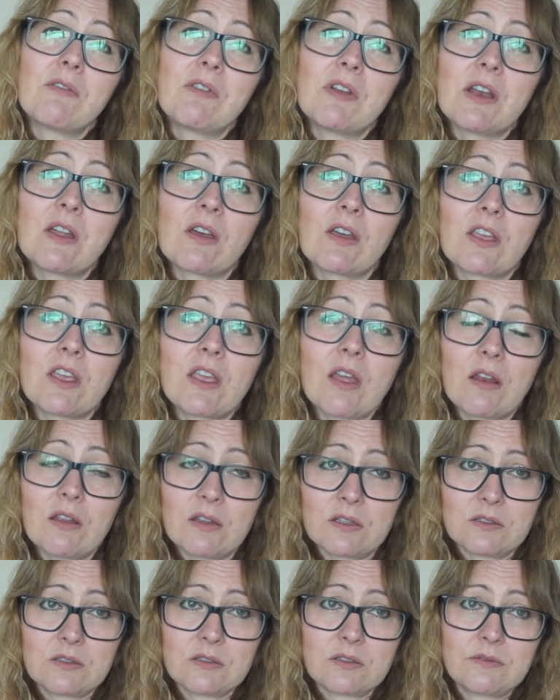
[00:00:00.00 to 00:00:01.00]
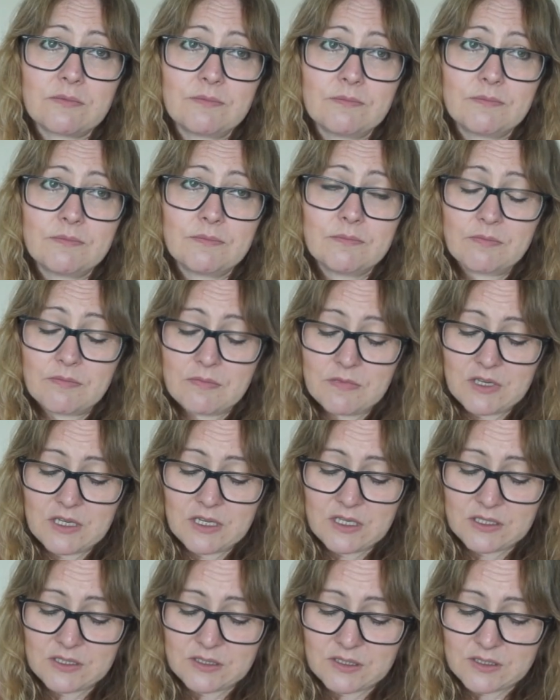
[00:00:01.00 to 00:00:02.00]
ranunculus.
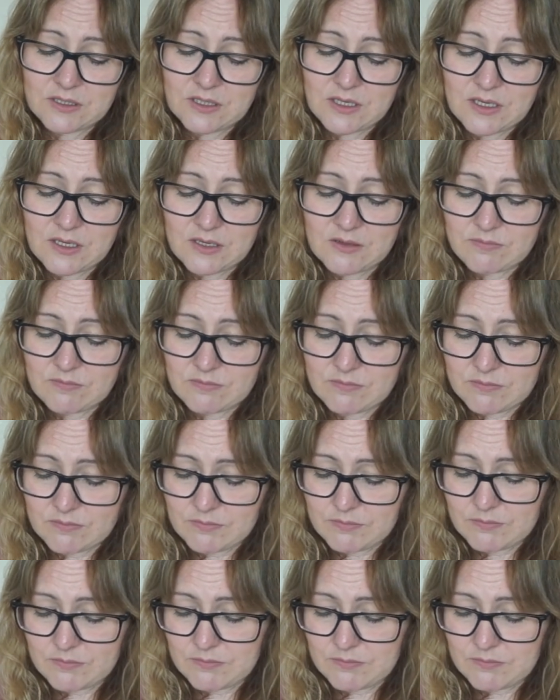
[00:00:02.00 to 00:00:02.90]
It is, um,